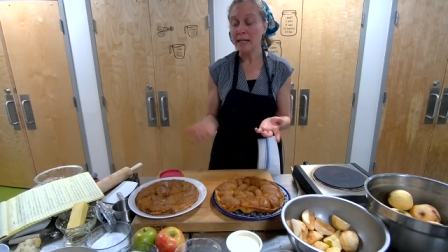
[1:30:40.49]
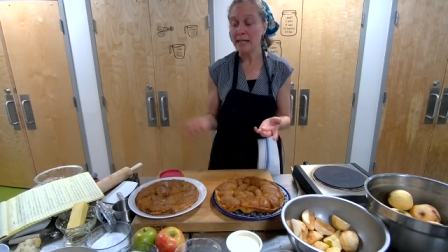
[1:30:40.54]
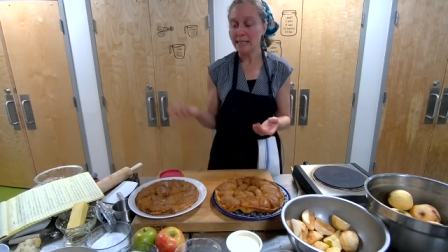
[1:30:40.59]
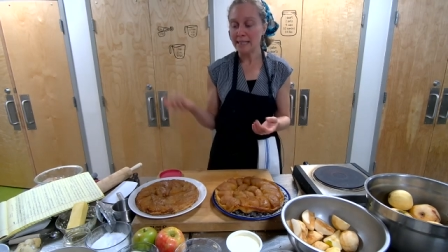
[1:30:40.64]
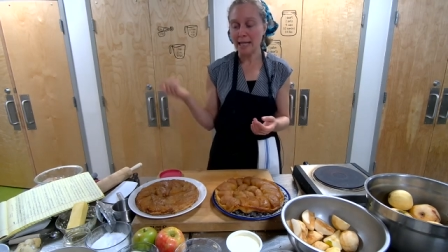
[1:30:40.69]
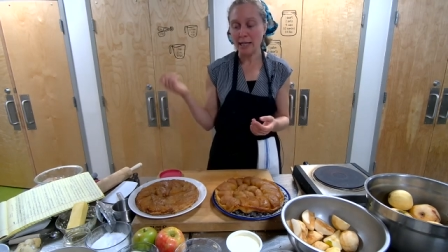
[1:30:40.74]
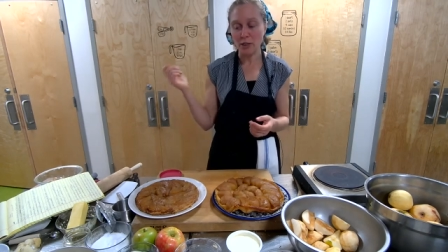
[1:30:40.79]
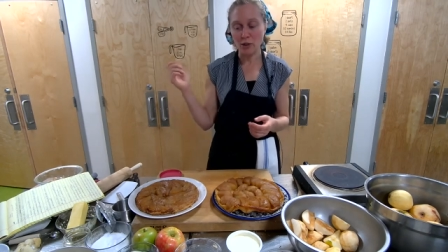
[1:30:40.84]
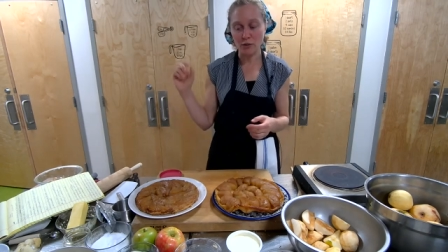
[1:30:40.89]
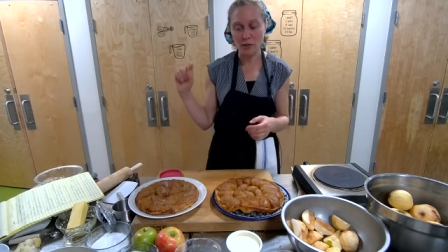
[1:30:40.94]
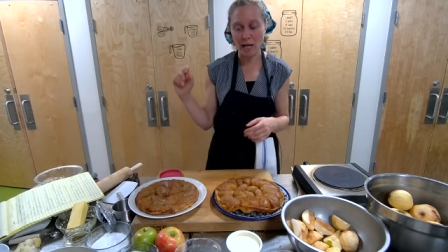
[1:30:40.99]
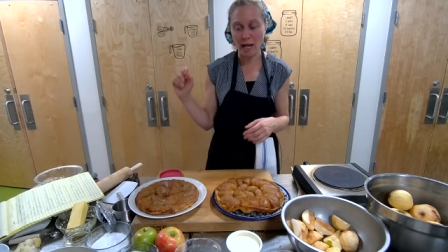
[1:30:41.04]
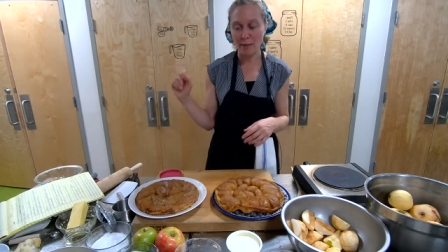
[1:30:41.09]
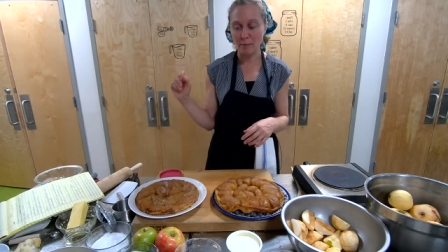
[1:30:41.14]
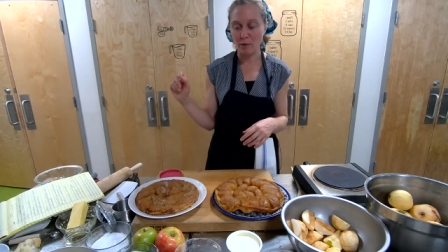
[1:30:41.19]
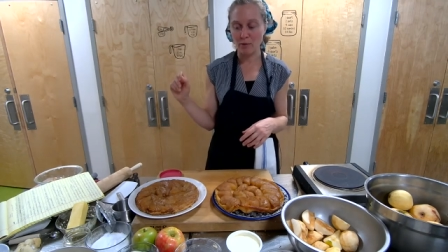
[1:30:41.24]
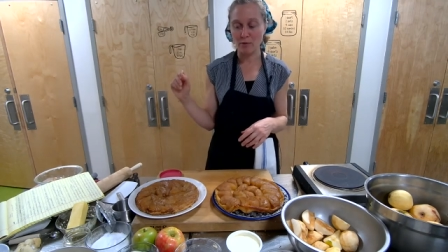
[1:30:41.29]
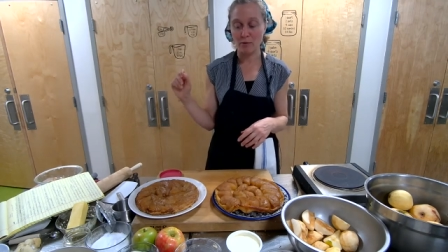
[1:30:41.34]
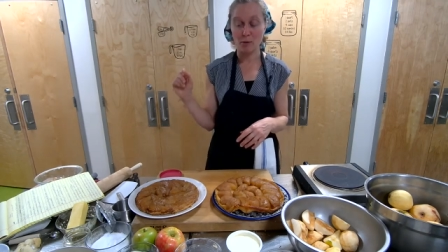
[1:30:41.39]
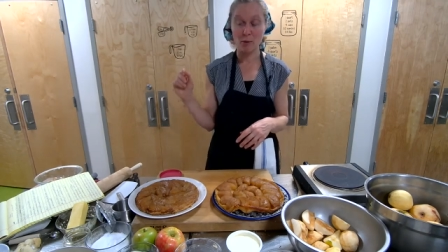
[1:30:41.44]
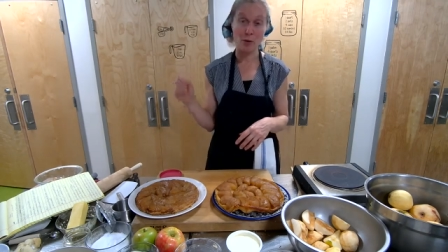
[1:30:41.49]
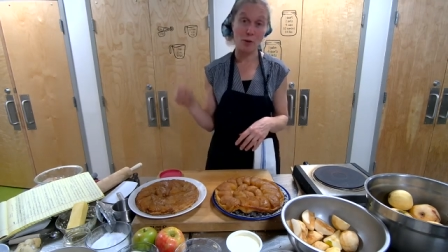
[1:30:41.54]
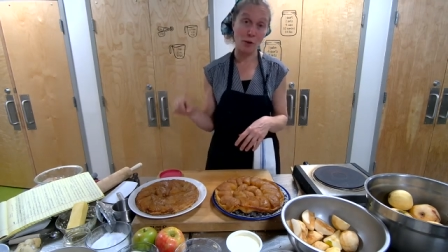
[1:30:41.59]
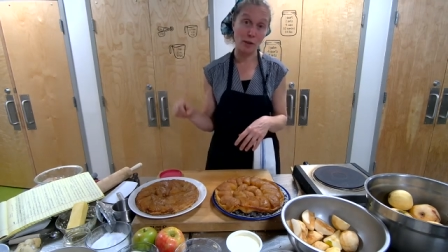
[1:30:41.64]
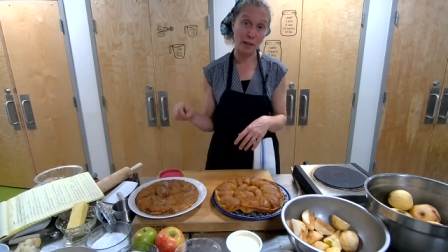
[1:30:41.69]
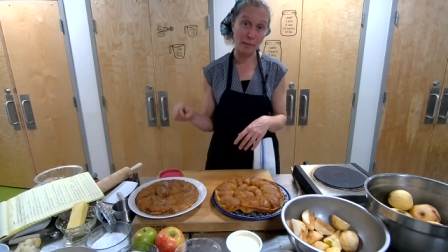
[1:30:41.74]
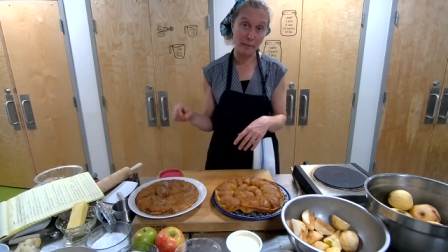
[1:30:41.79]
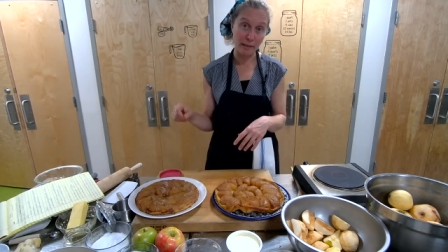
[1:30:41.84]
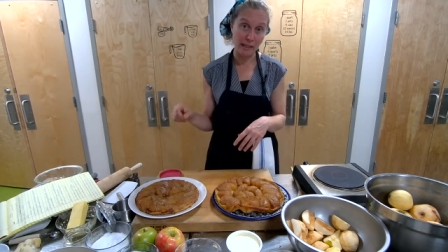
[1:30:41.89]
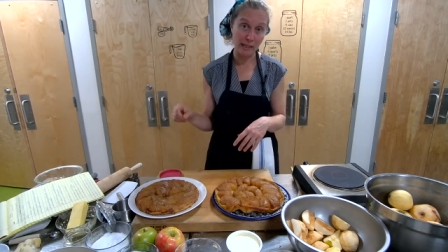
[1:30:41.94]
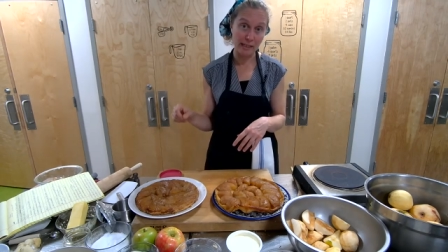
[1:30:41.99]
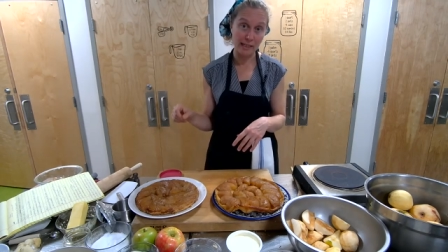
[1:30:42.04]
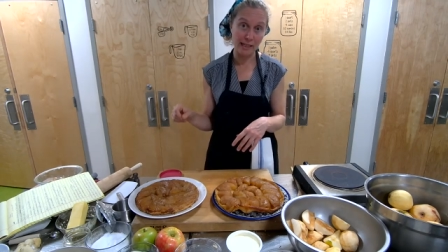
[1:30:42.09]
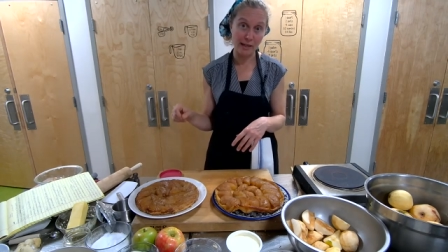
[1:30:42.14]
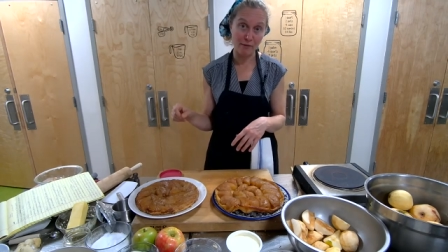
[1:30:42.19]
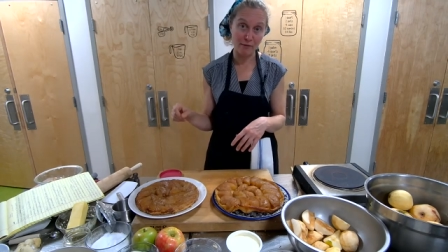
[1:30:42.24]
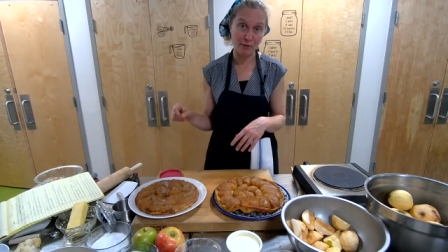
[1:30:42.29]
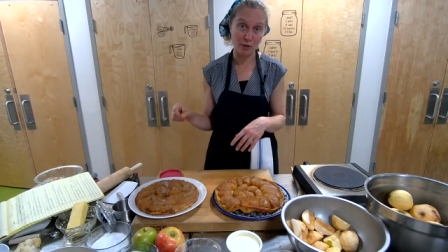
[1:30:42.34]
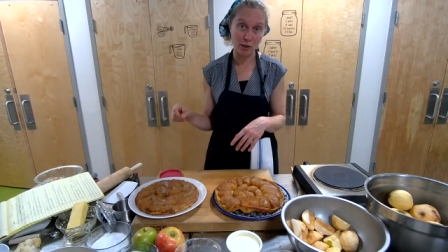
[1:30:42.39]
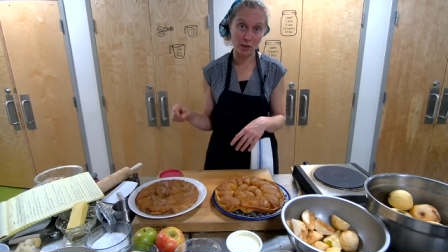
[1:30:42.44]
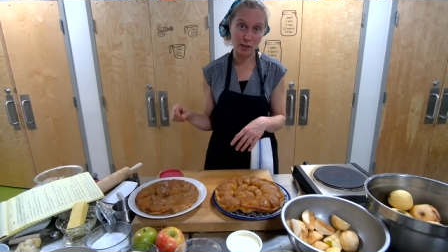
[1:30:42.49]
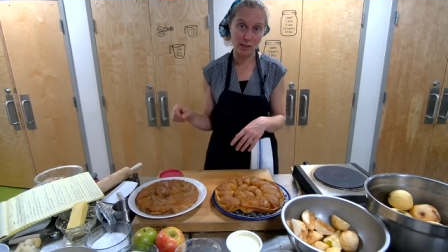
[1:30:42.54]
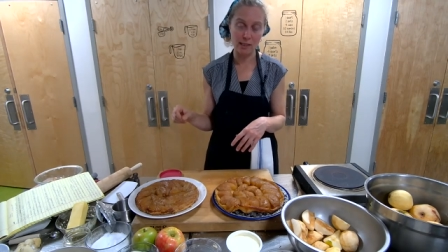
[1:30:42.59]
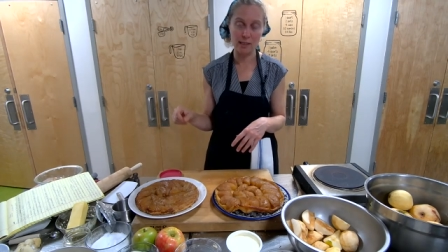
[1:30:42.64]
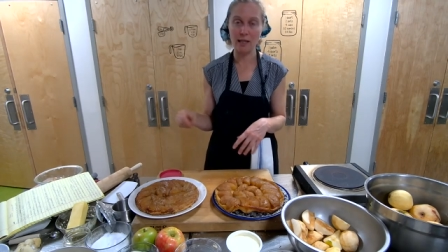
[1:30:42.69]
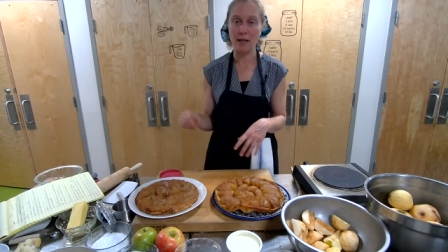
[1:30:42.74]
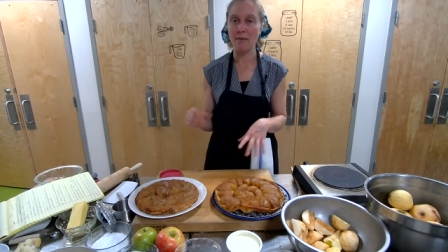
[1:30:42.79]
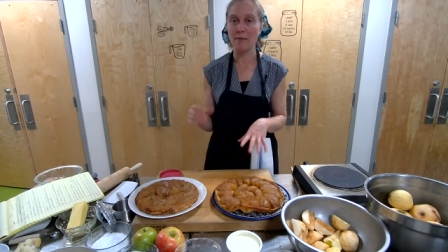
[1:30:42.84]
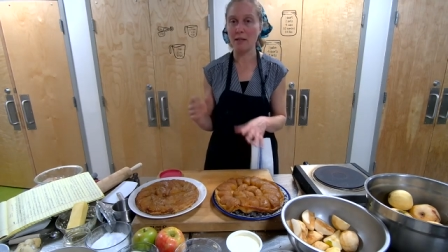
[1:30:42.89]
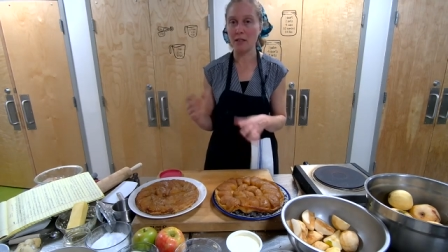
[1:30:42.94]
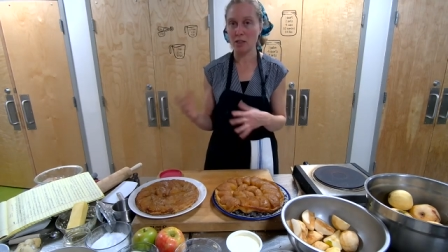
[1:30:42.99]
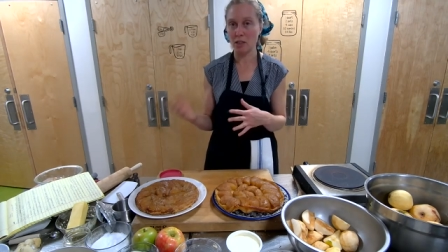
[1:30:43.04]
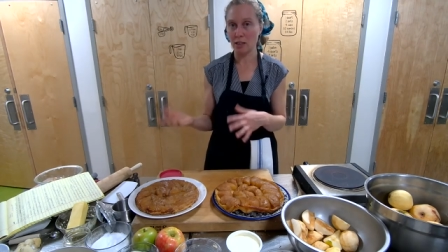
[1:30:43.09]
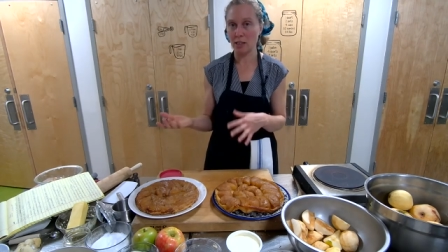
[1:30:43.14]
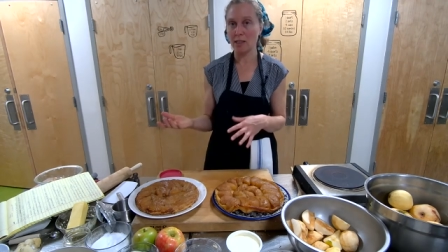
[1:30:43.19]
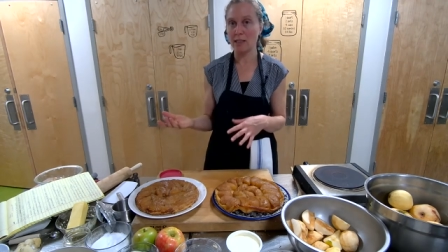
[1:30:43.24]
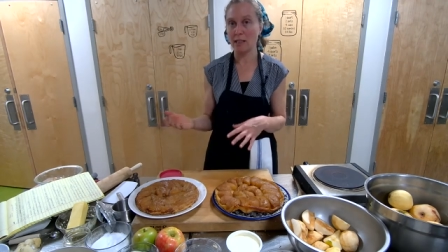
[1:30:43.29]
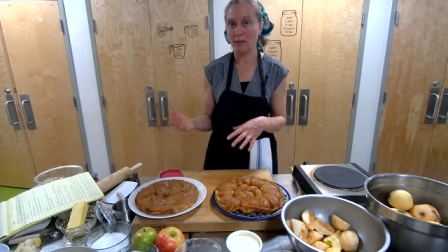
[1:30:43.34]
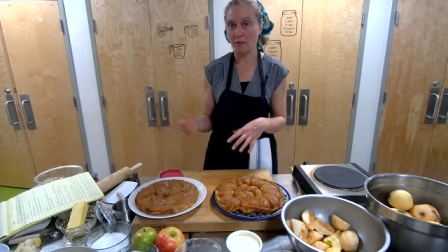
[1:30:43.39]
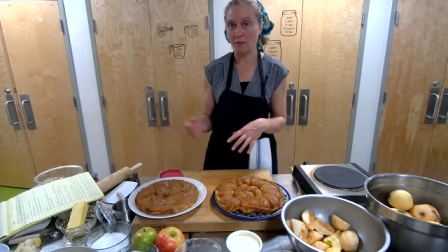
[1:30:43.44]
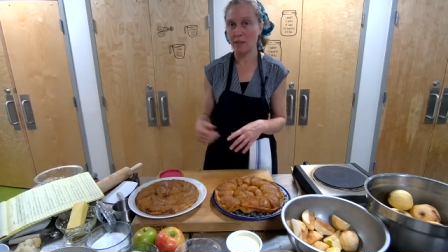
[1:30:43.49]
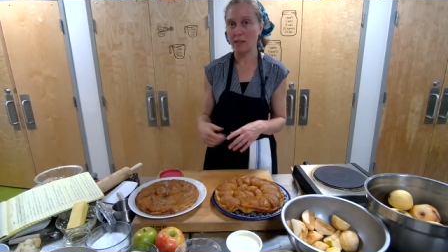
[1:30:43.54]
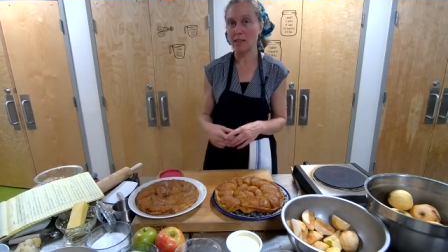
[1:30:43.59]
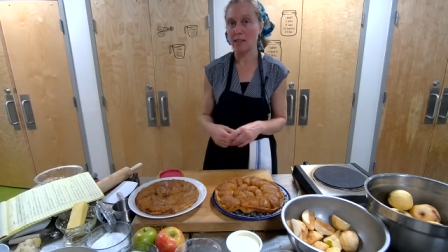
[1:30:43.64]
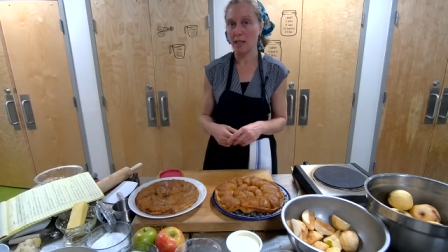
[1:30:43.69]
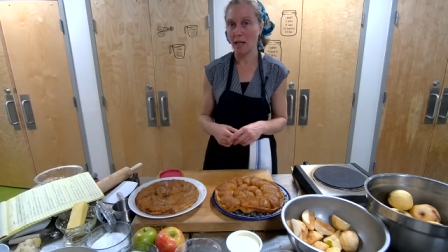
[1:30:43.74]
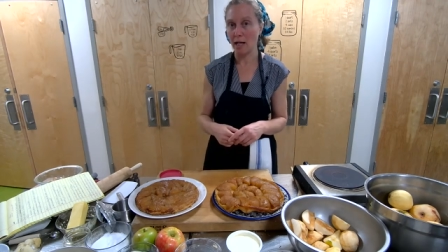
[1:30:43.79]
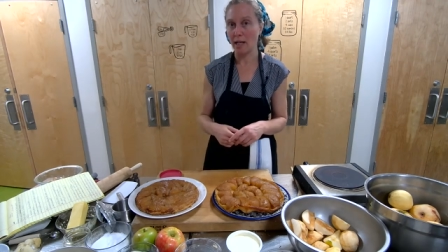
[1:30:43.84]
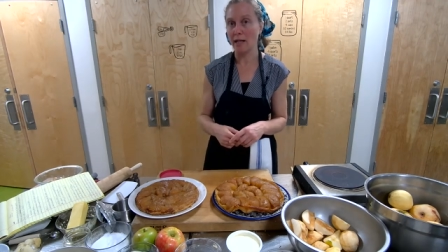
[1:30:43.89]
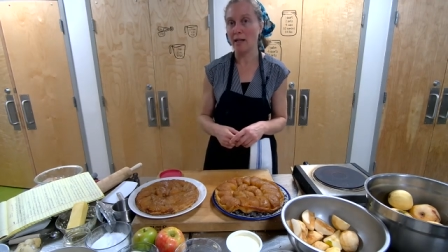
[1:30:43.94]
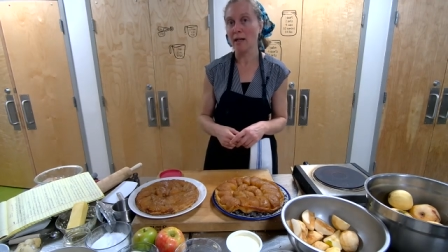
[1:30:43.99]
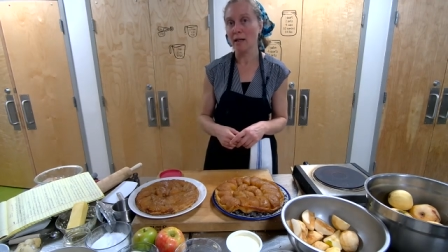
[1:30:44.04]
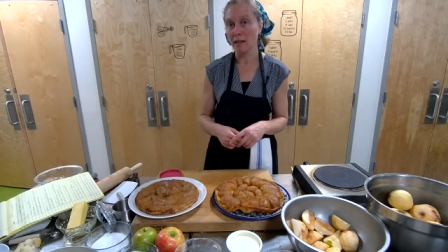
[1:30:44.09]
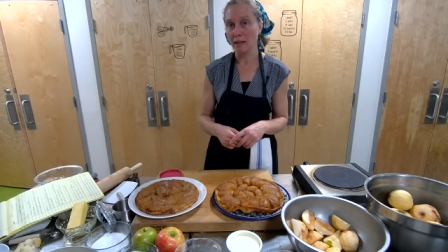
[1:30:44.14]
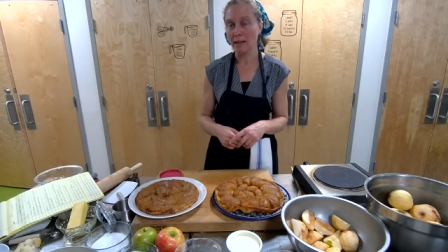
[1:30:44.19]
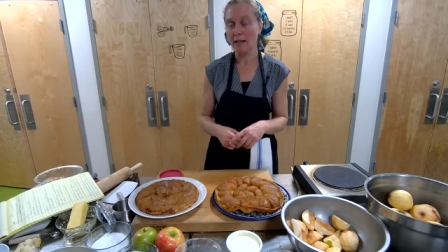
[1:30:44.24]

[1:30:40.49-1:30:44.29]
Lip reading: set your timer for 30 minutes at first and then just see if it's done.